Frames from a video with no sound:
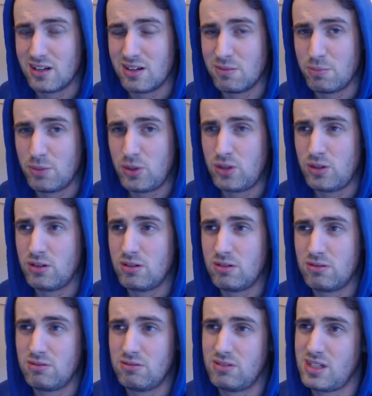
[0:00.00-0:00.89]
but
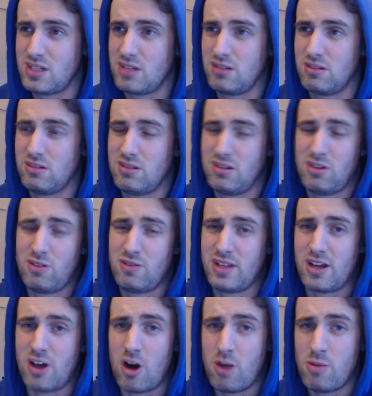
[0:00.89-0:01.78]
not really
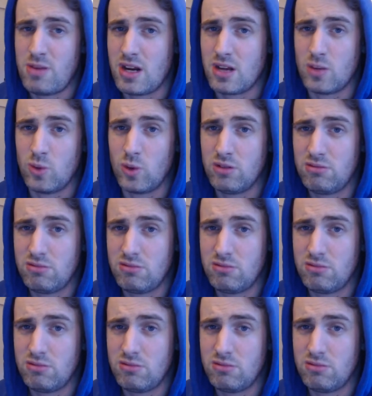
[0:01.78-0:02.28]
harming anyone.